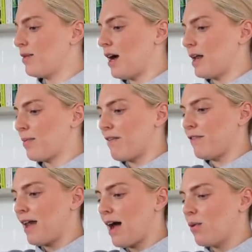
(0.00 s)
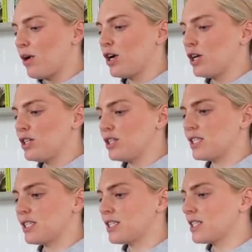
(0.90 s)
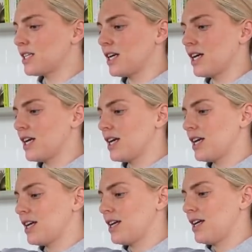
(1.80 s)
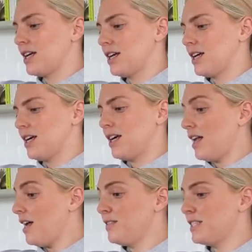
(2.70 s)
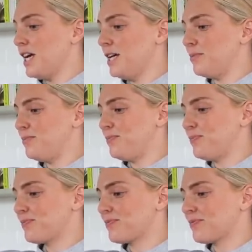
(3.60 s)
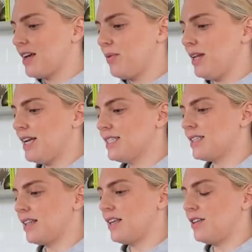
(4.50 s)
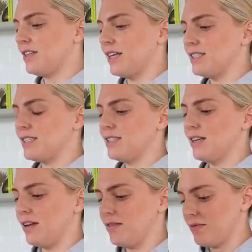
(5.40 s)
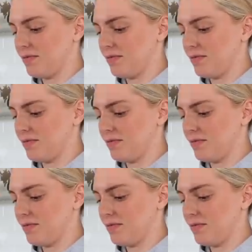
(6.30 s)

cutting my flowers. Life is good. It really is the little things, isn't it?